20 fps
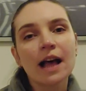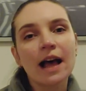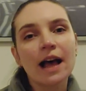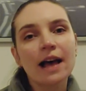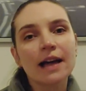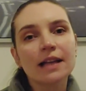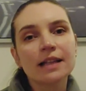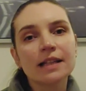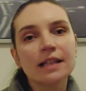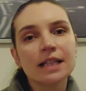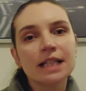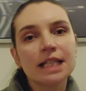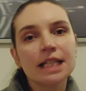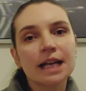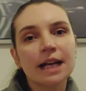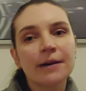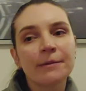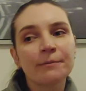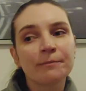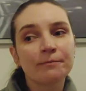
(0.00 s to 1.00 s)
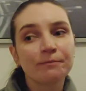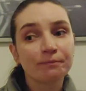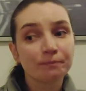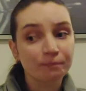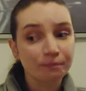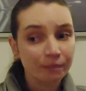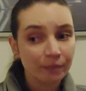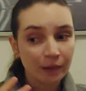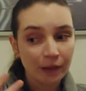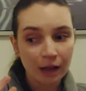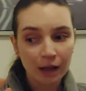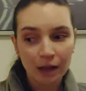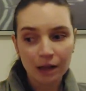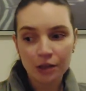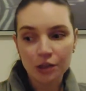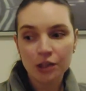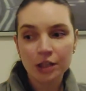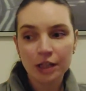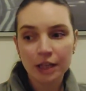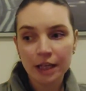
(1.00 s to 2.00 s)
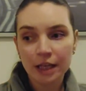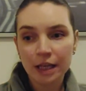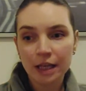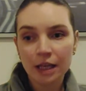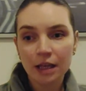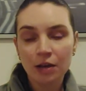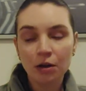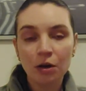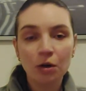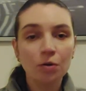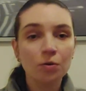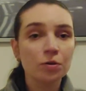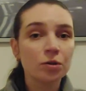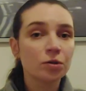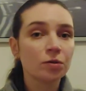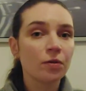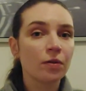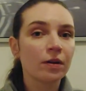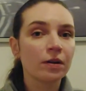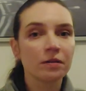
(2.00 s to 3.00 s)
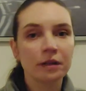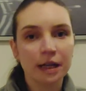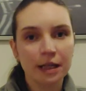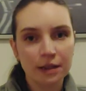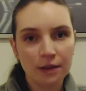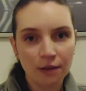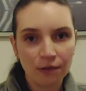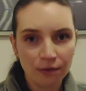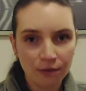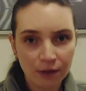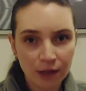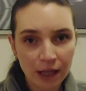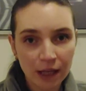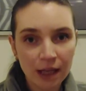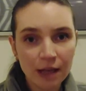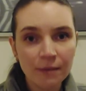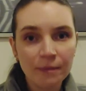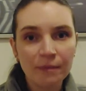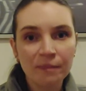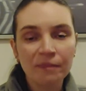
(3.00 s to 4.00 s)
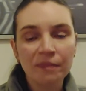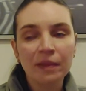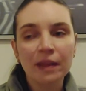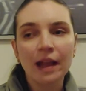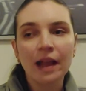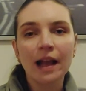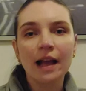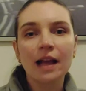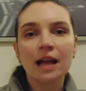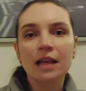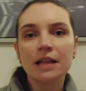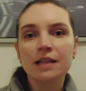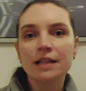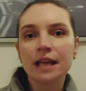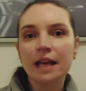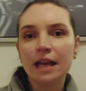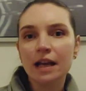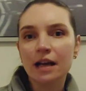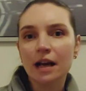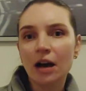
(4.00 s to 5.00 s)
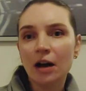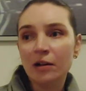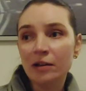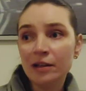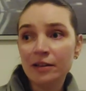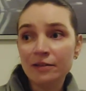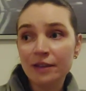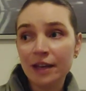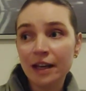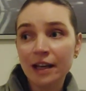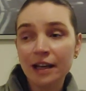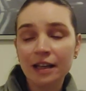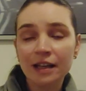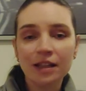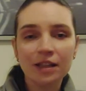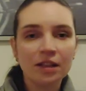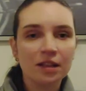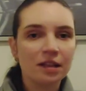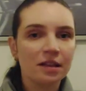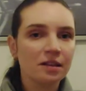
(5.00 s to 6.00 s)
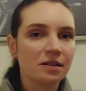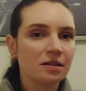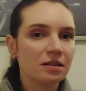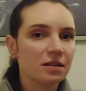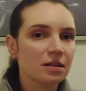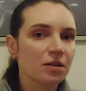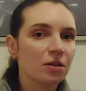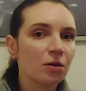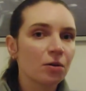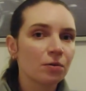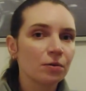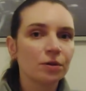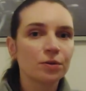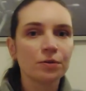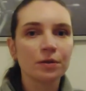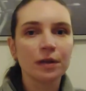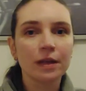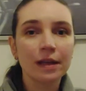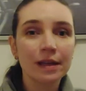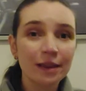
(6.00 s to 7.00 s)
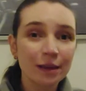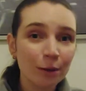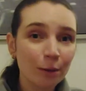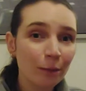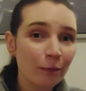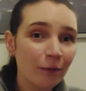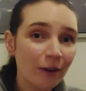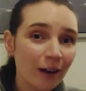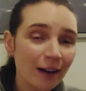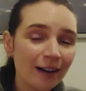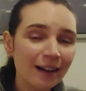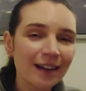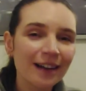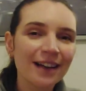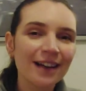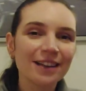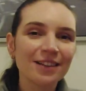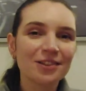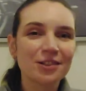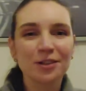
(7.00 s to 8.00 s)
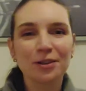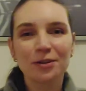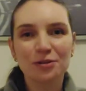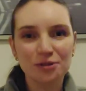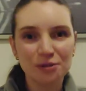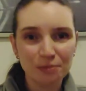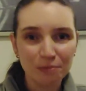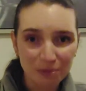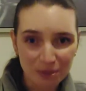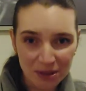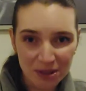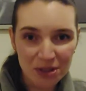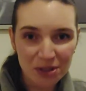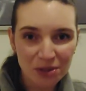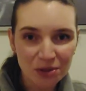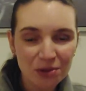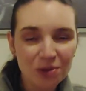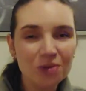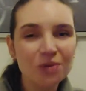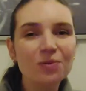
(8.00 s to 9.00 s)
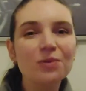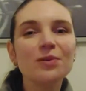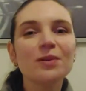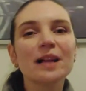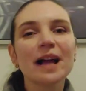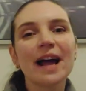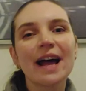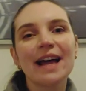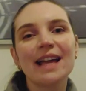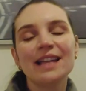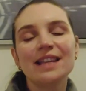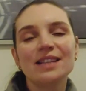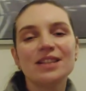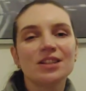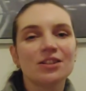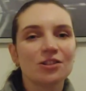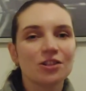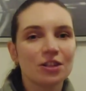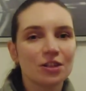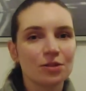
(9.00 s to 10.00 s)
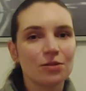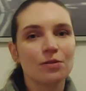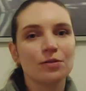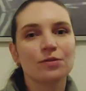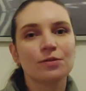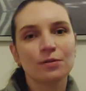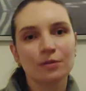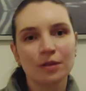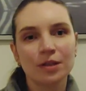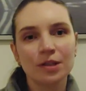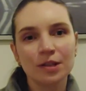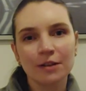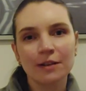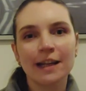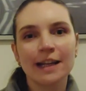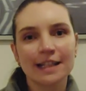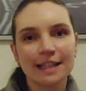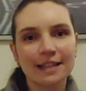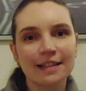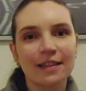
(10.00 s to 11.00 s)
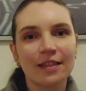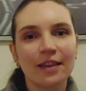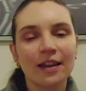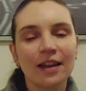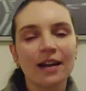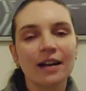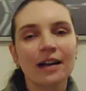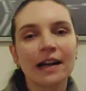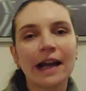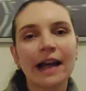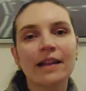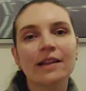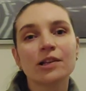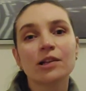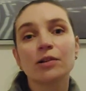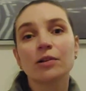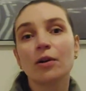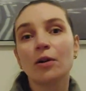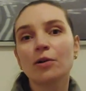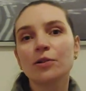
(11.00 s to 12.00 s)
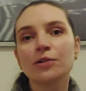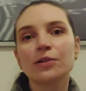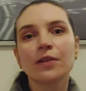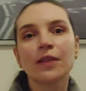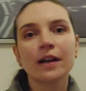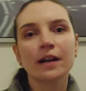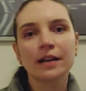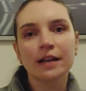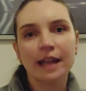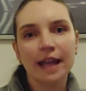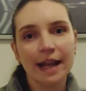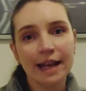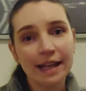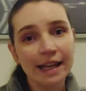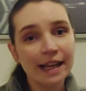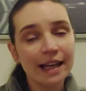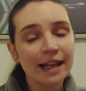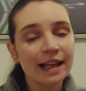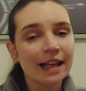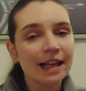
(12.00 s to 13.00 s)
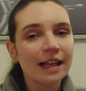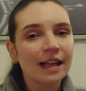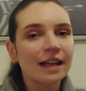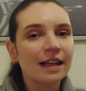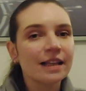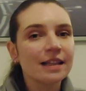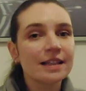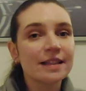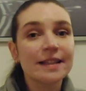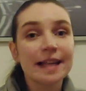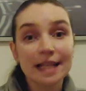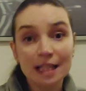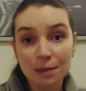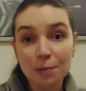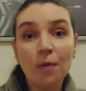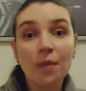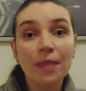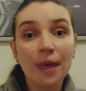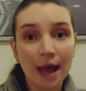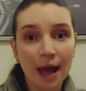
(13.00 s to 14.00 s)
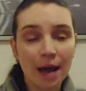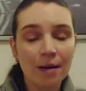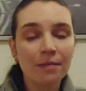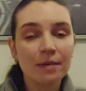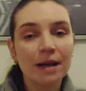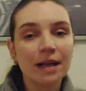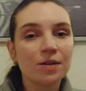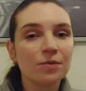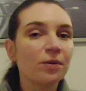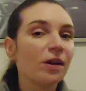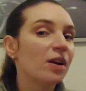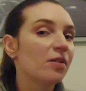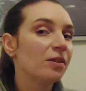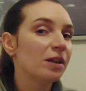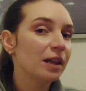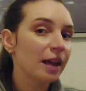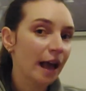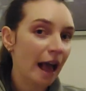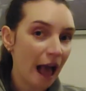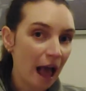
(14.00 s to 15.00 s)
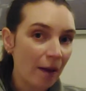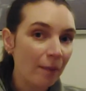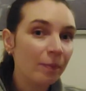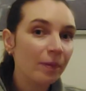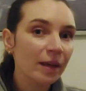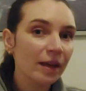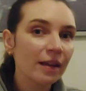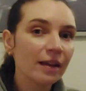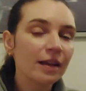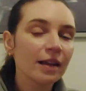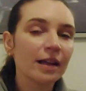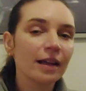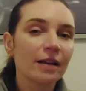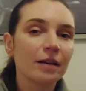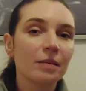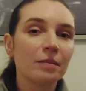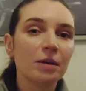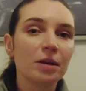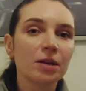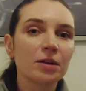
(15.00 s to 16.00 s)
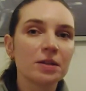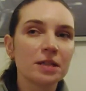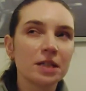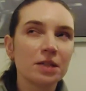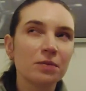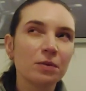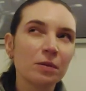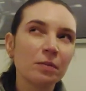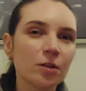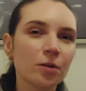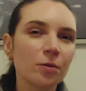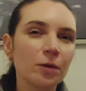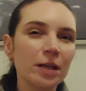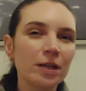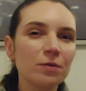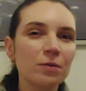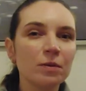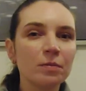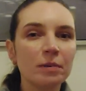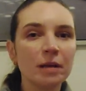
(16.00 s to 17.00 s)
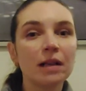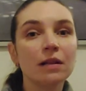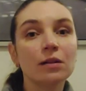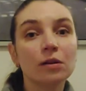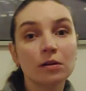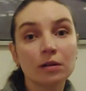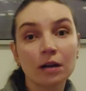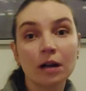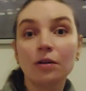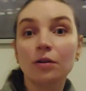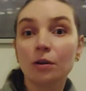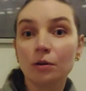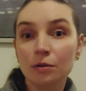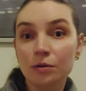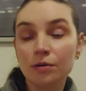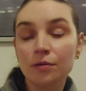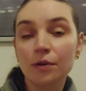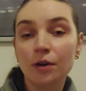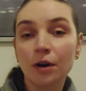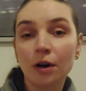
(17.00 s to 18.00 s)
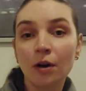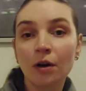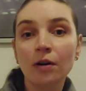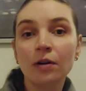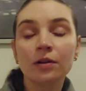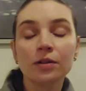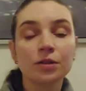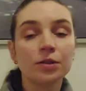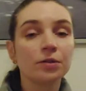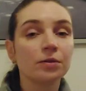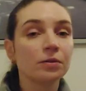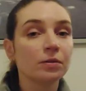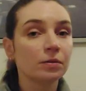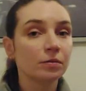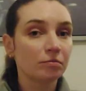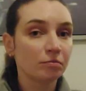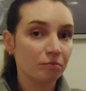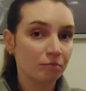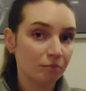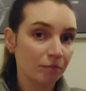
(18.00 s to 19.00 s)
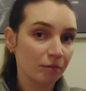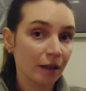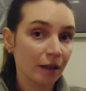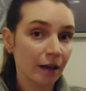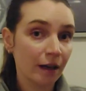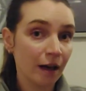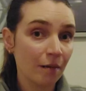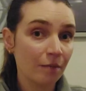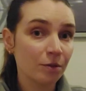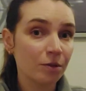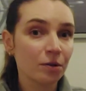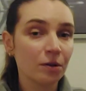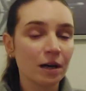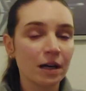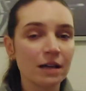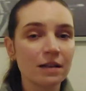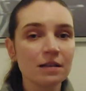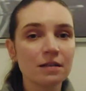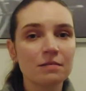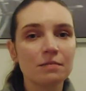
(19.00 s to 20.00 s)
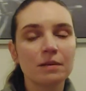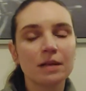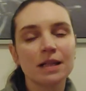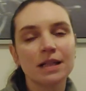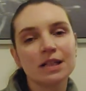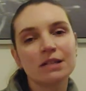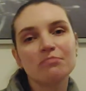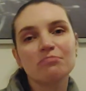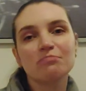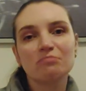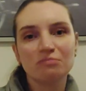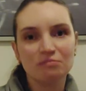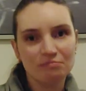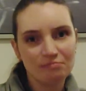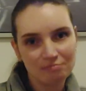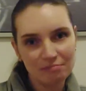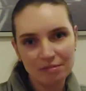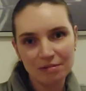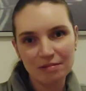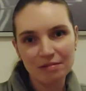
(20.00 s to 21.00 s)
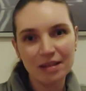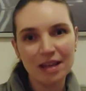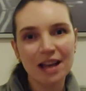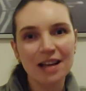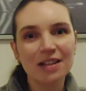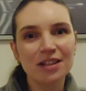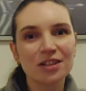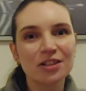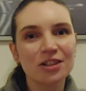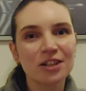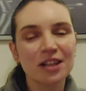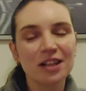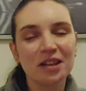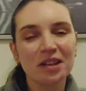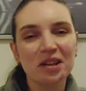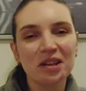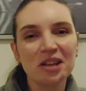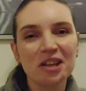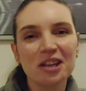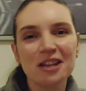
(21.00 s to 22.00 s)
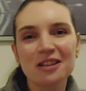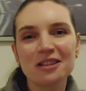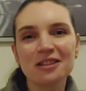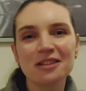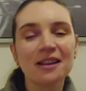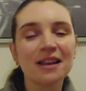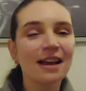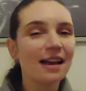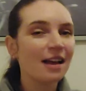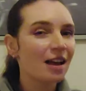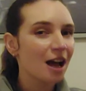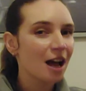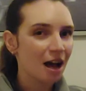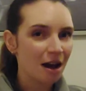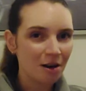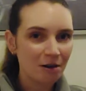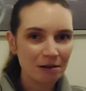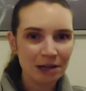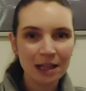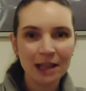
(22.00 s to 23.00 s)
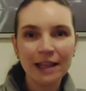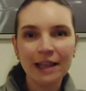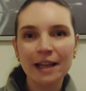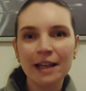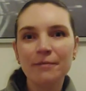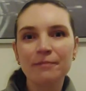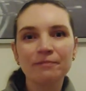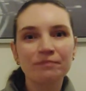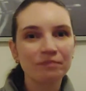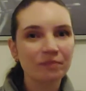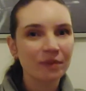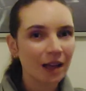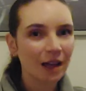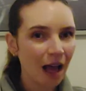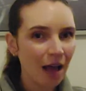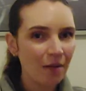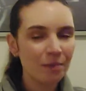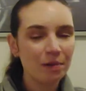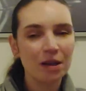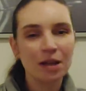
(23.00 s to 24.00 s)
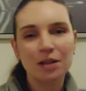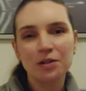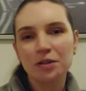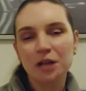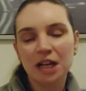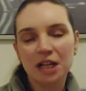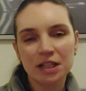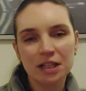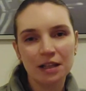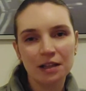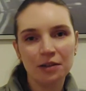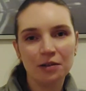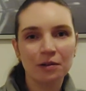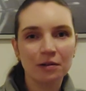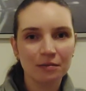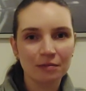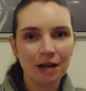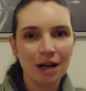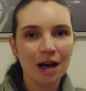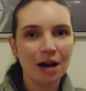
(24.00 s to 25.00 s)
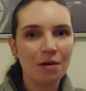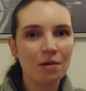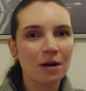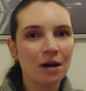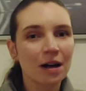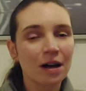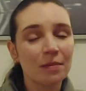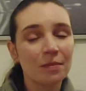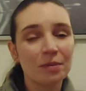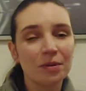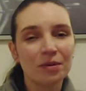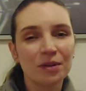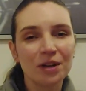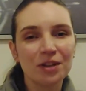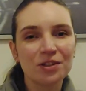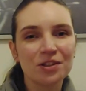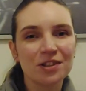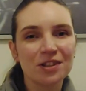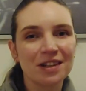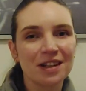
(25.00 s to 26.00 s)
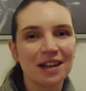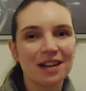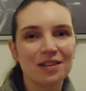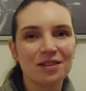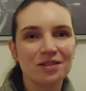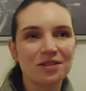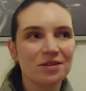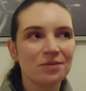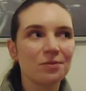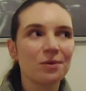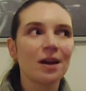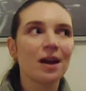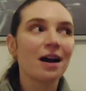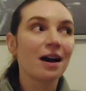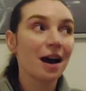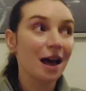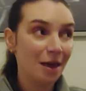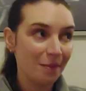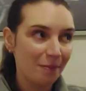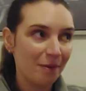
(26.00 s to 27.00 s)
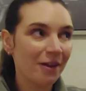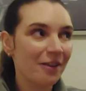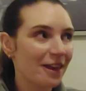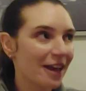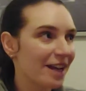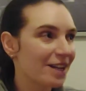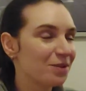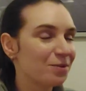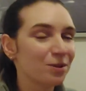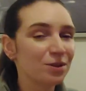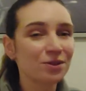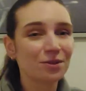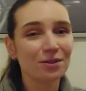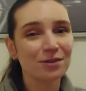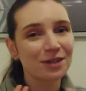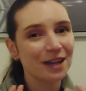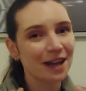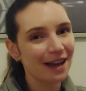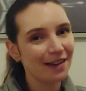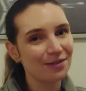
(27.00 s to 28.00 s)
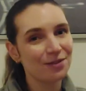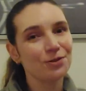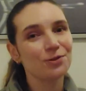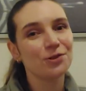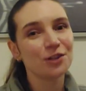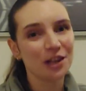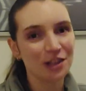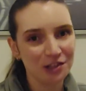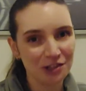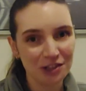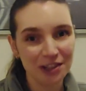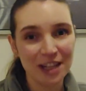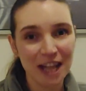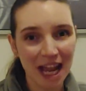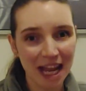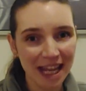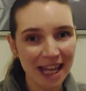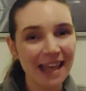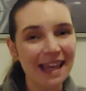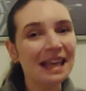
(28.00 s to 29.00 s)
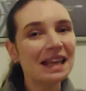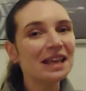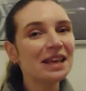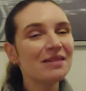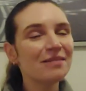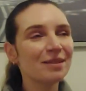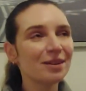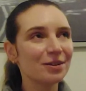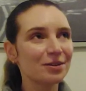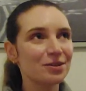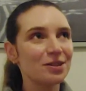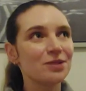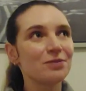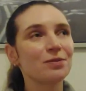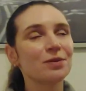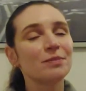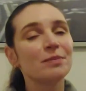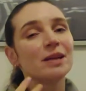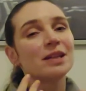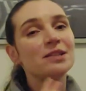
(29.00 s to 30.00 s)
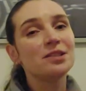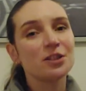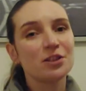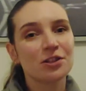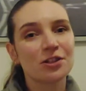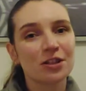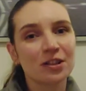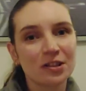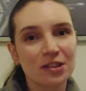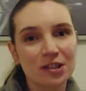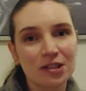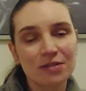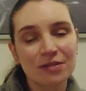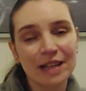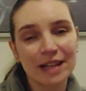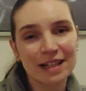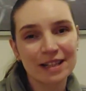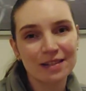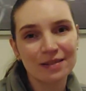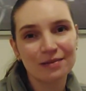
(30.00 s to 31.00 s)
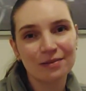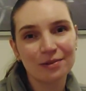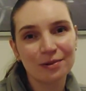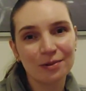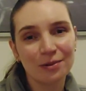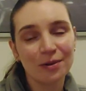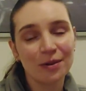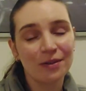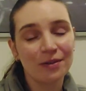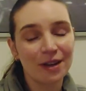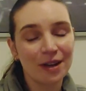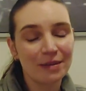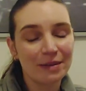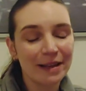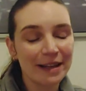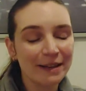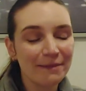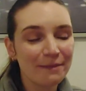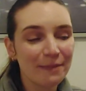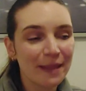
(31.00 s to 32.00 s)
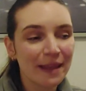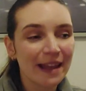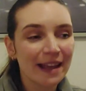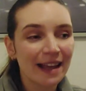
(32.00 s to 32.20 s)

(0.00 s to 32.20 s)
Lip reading: And she goes to the grade 3. And Olivia is going to kinderopvang, she goes to preschool, and she's also integrated there, and also their nanny stays with them, and we are really happy because it will be a longer road for her to come to us, but yes, she is really happy to continue our cooperation, and we are happy that we don't have to change nanny, because it will be additional stress for the family.